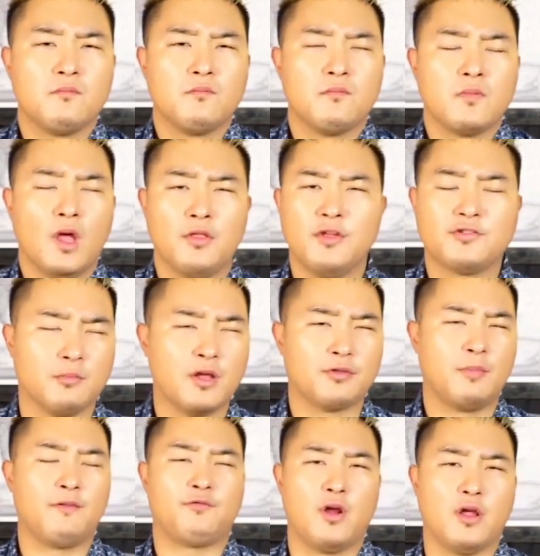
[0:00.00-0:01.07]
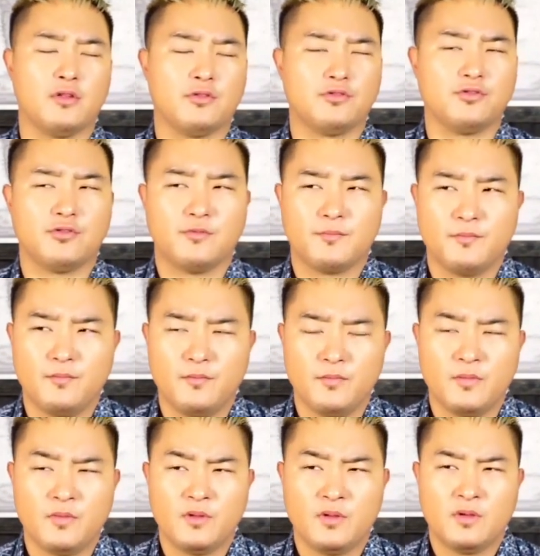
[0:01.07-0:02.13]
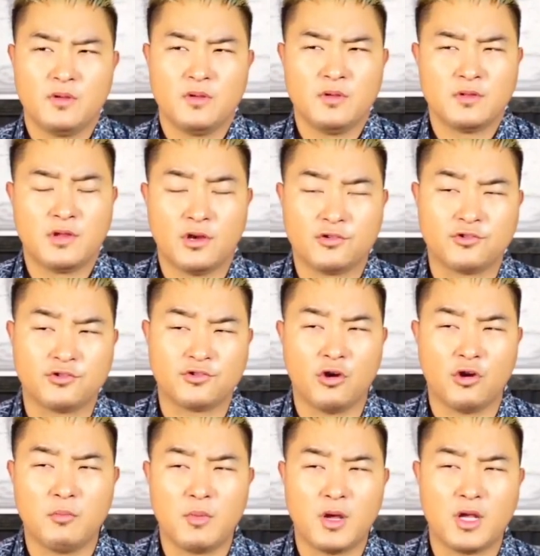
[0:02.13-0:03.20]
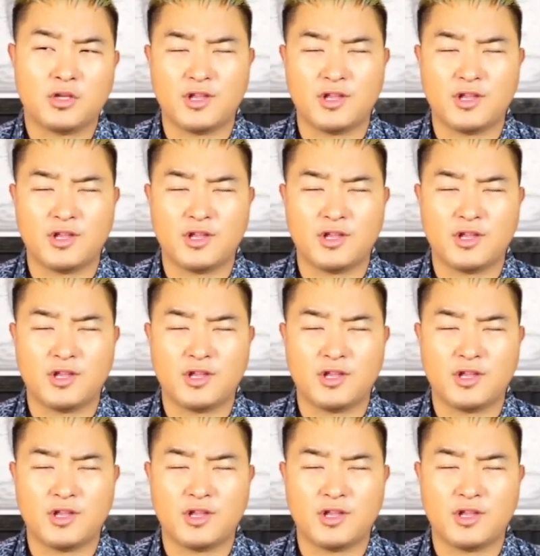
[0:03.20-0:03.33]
This month, my friends, there's so much